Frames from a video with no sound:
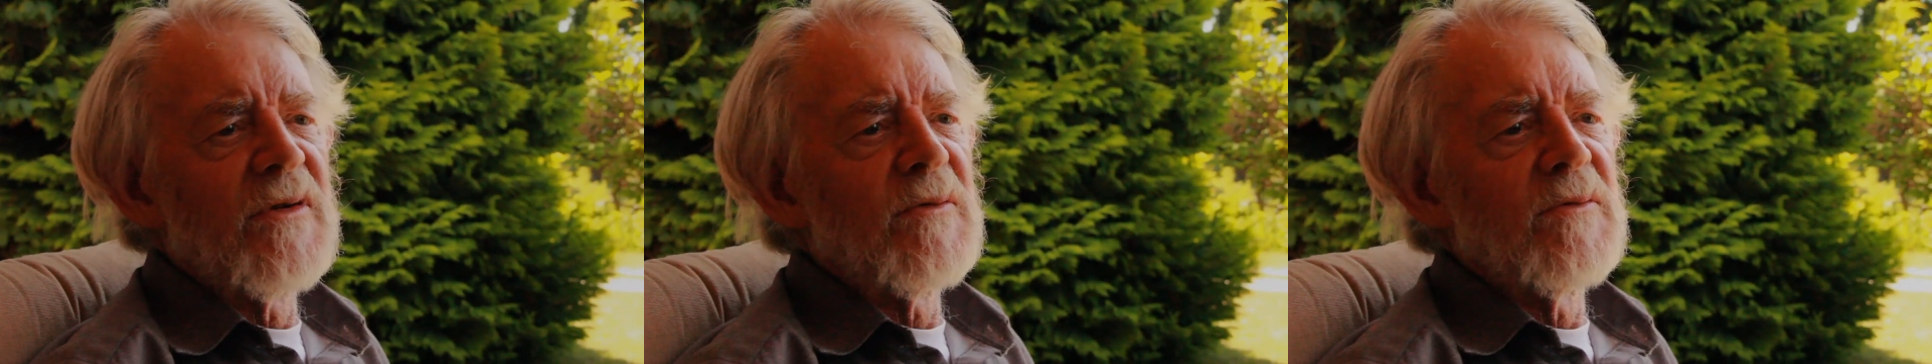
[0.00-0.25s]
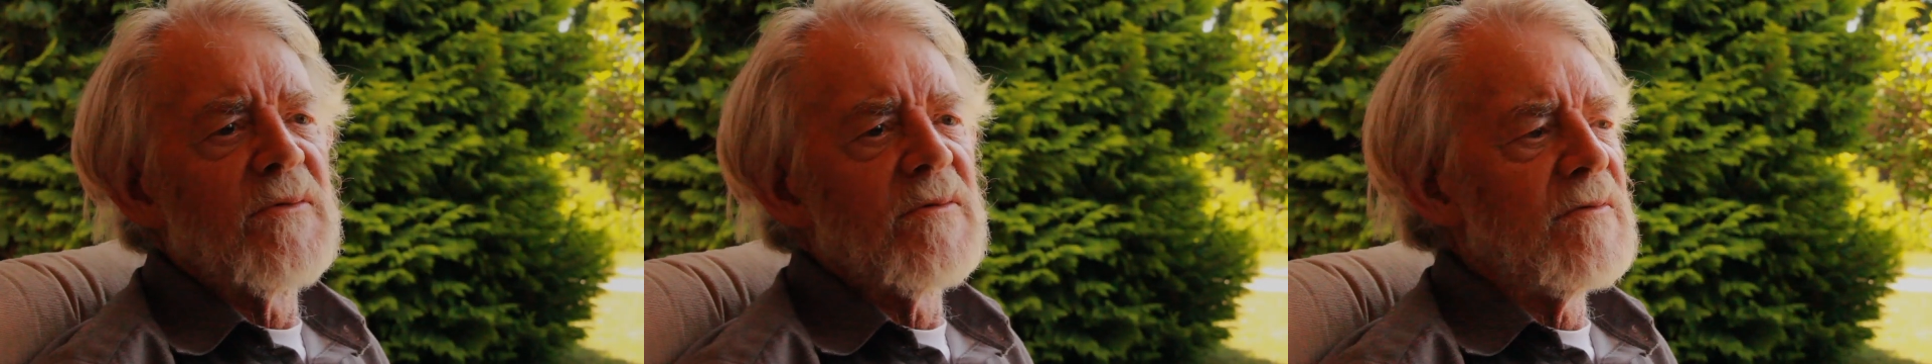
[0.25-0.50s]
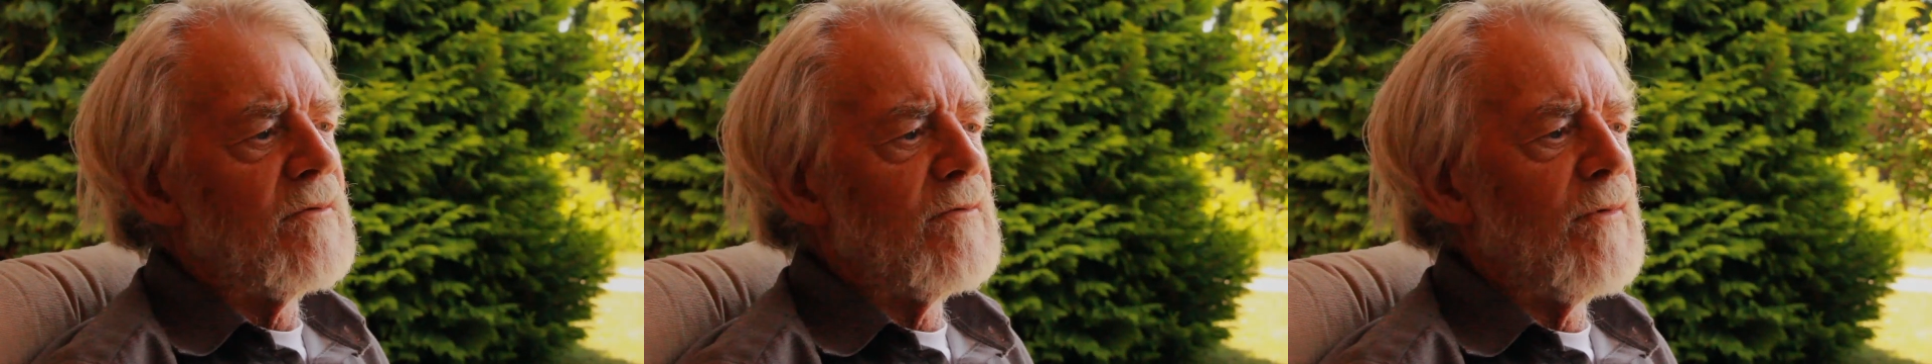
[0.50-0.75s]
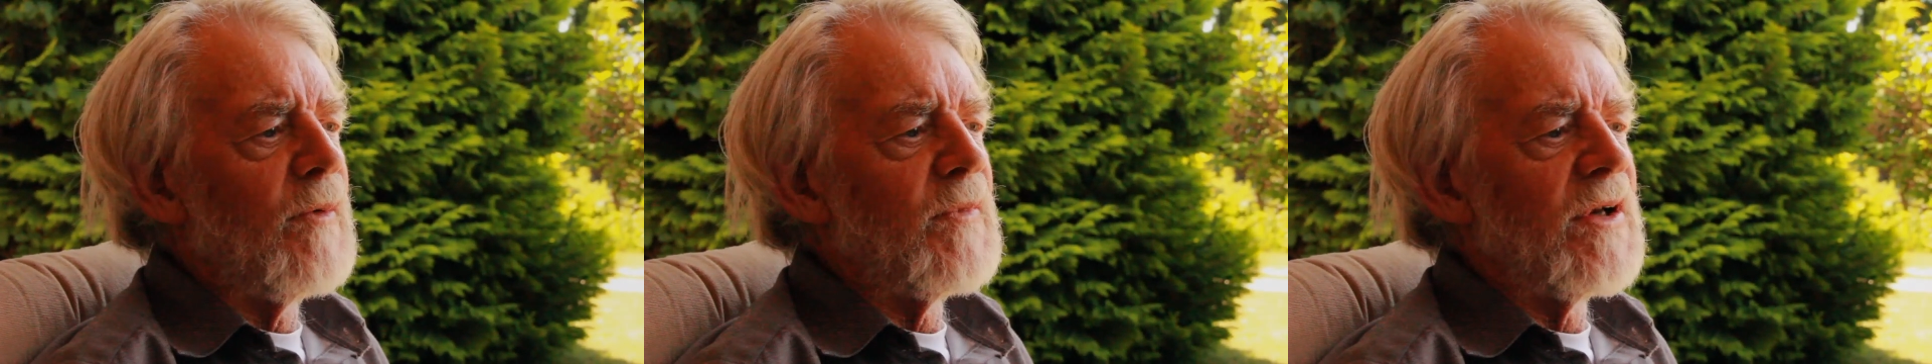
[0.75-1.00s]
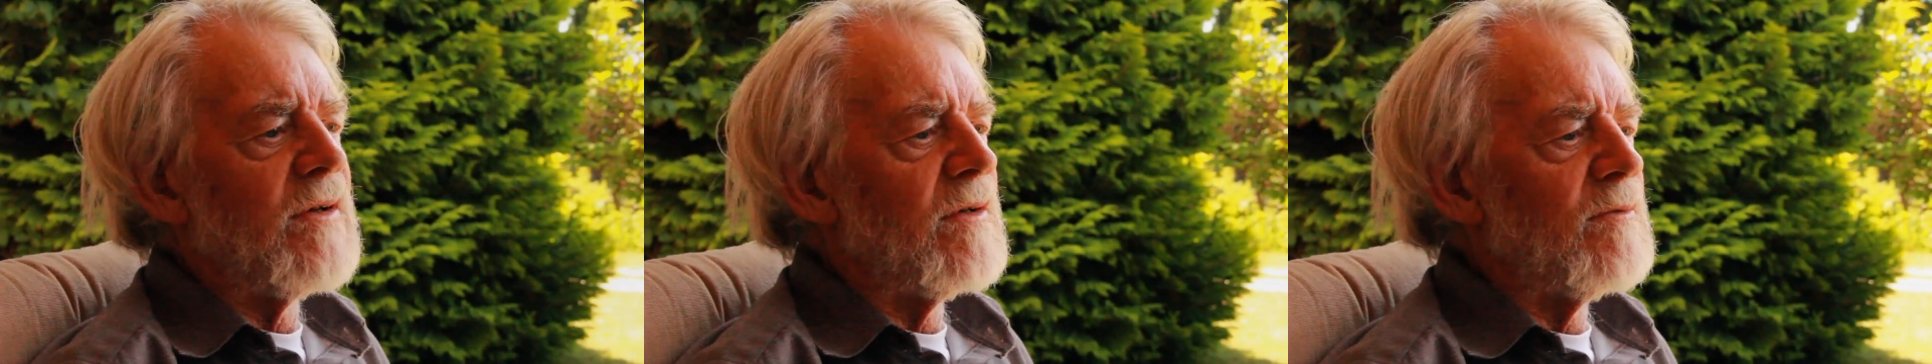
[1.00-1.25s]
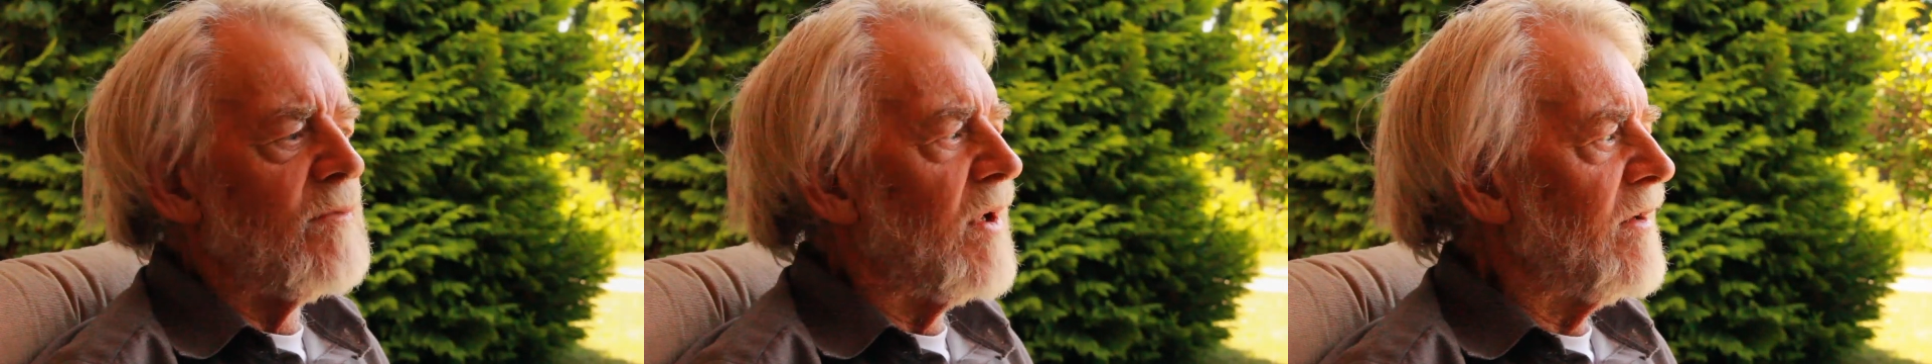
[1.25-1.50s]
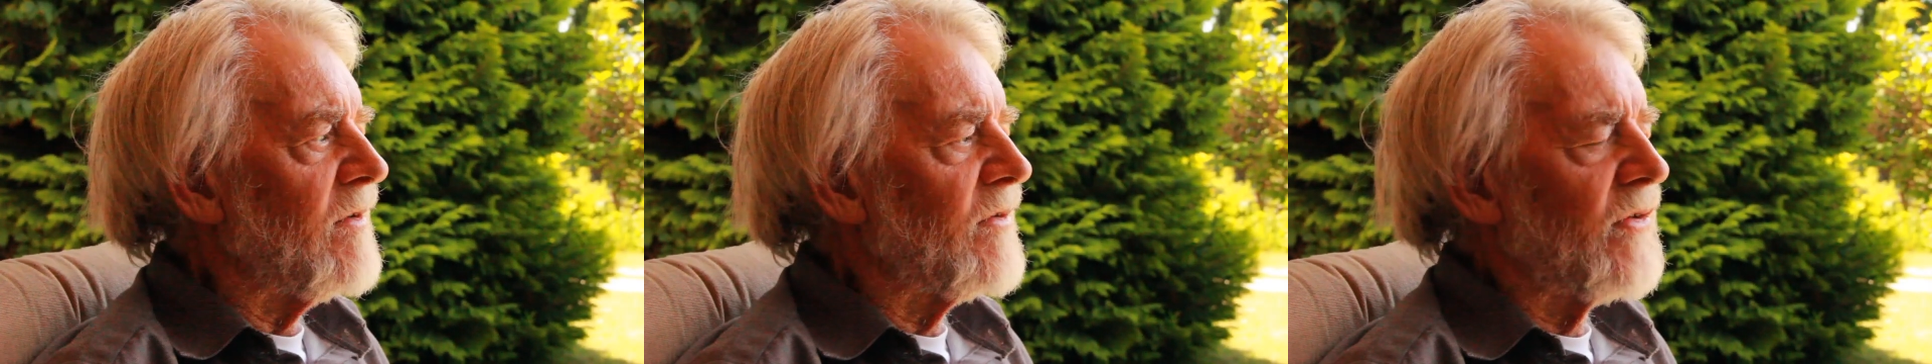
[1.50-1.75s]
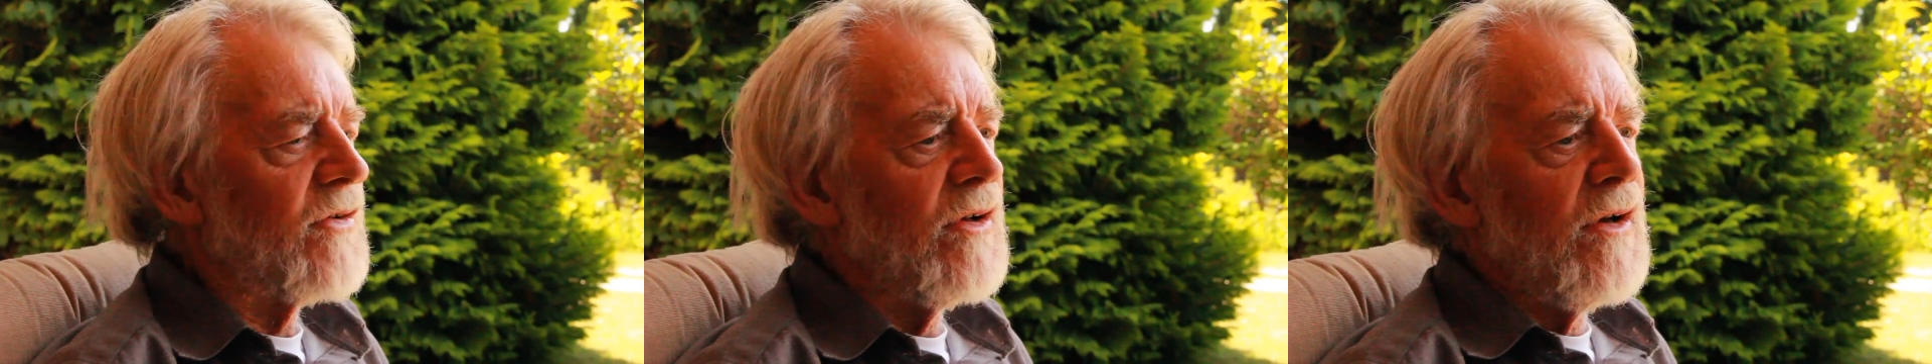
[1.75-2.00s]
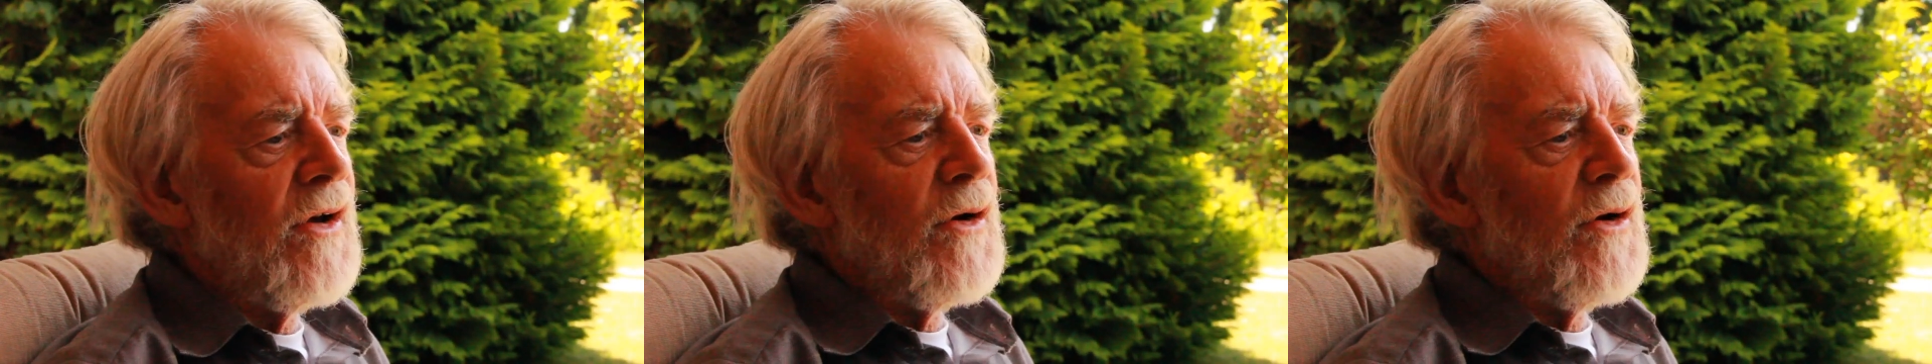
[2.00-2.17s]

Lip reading: and women and blokes